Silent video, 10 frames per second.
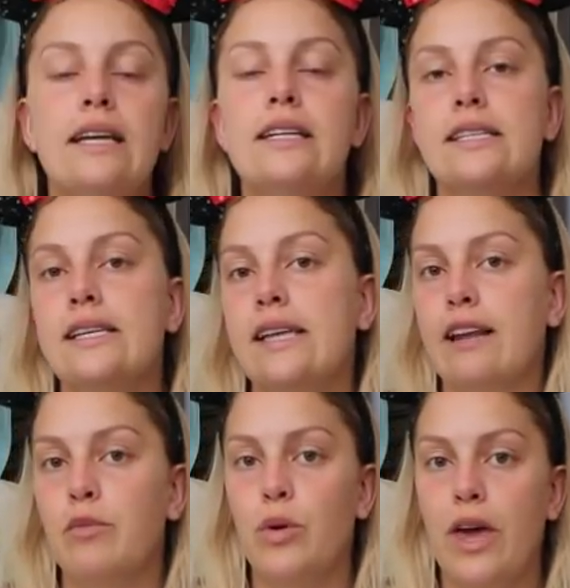Disney's
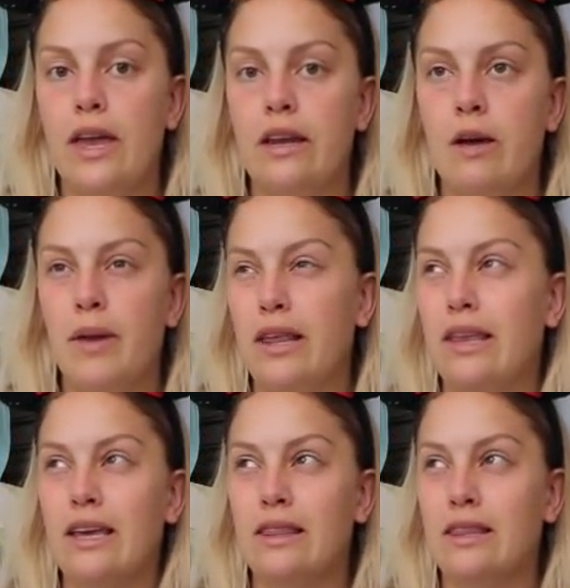Animal Kingdom, and I
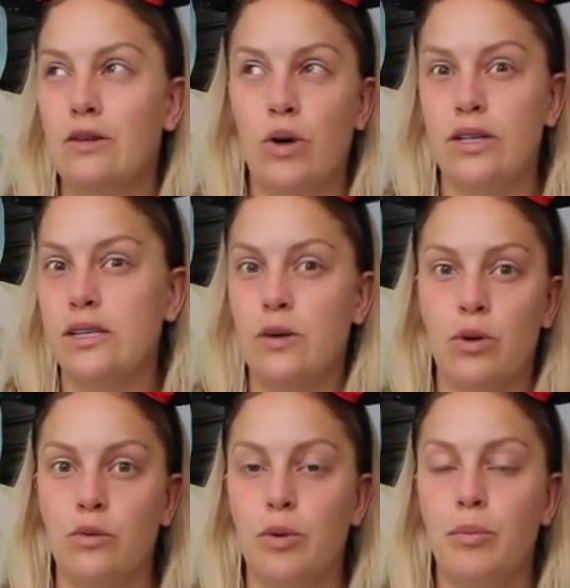think the Walt Disney
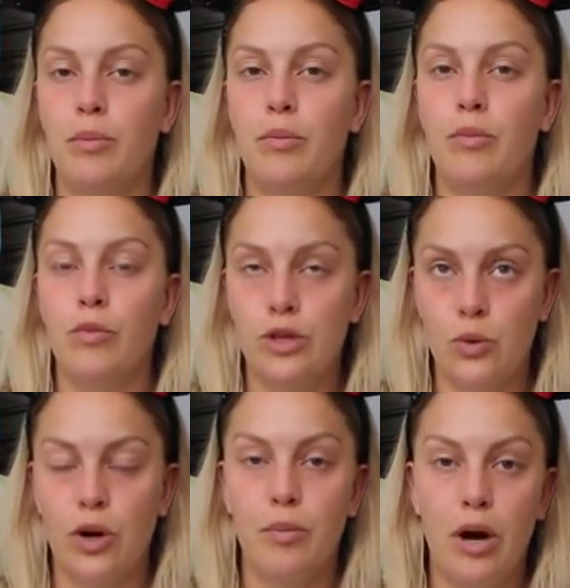World
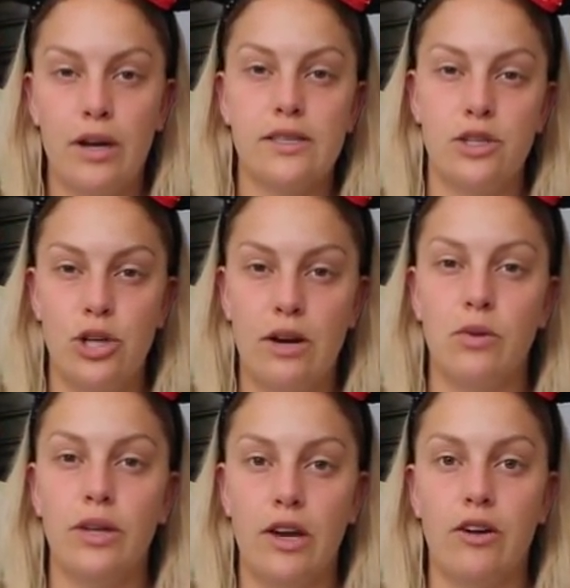resort parks in
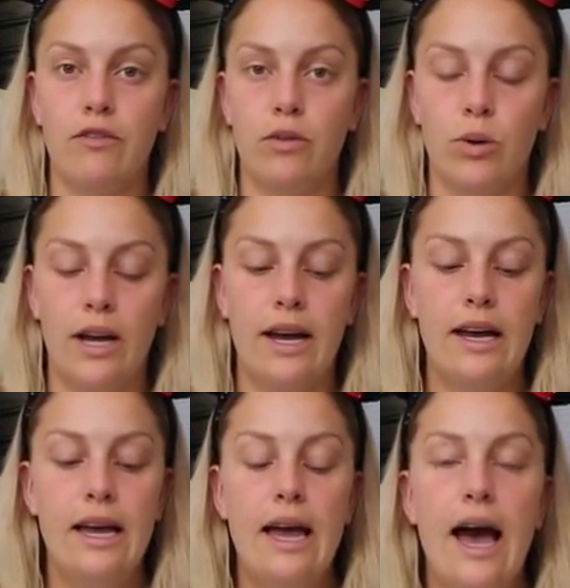general here in
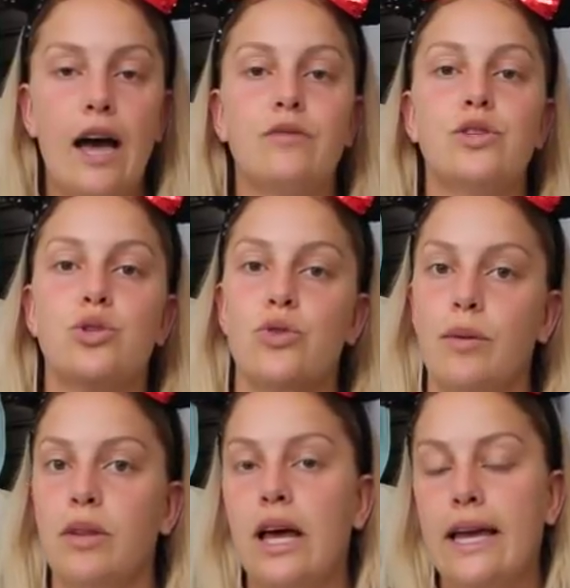Florida have
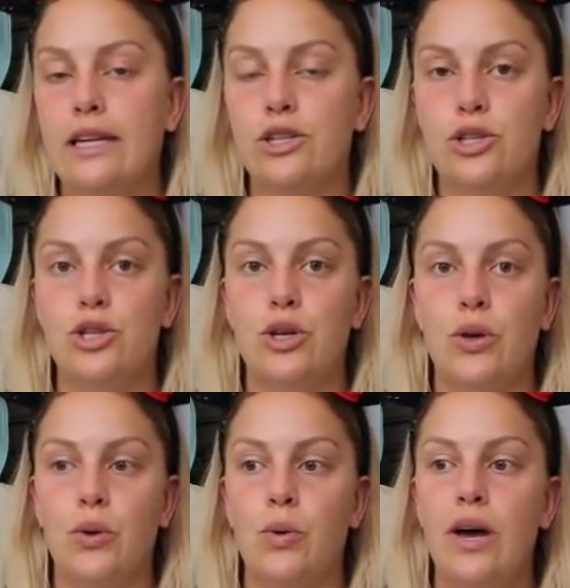streamlined
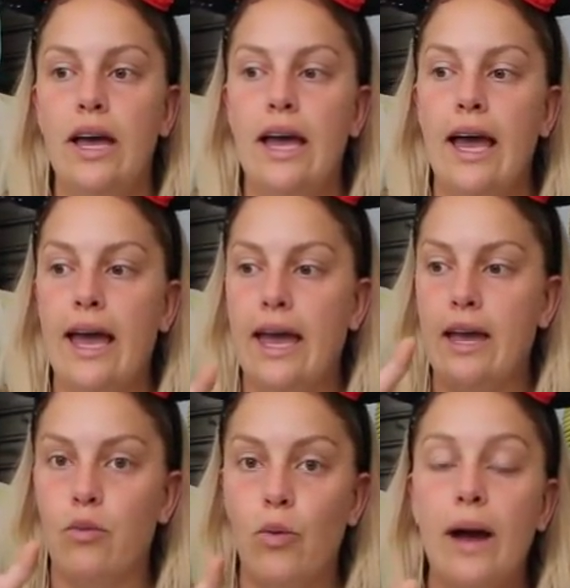to
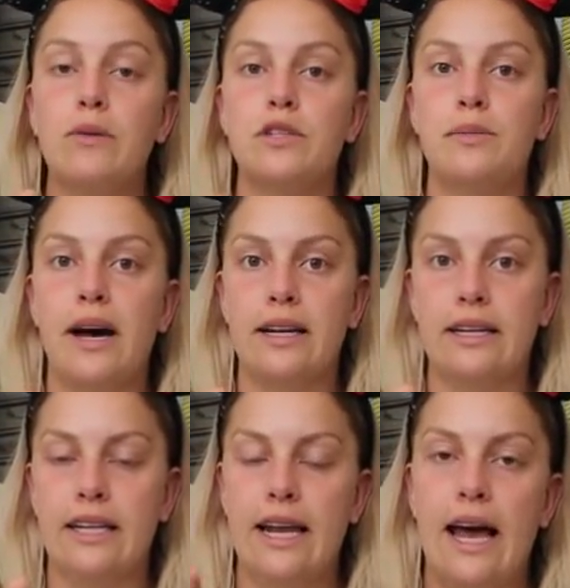a round button
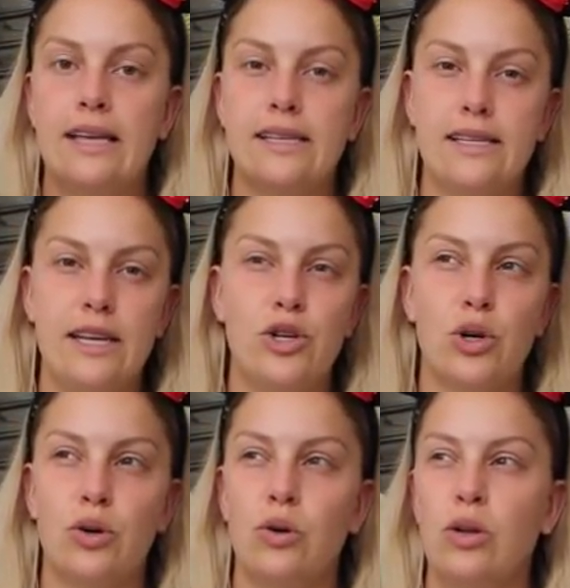that has a sea
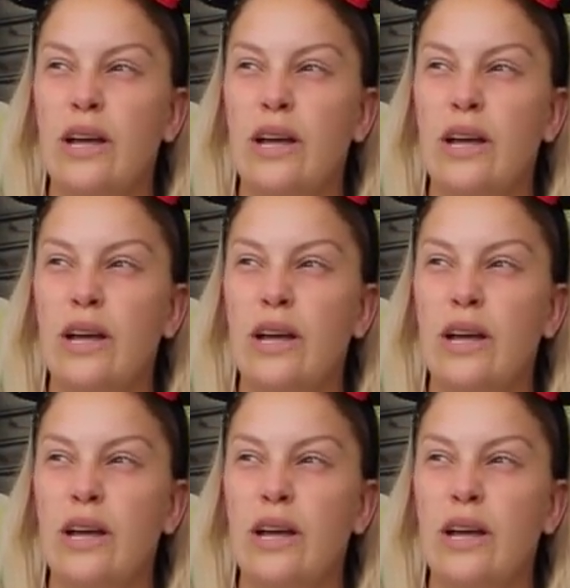turtle.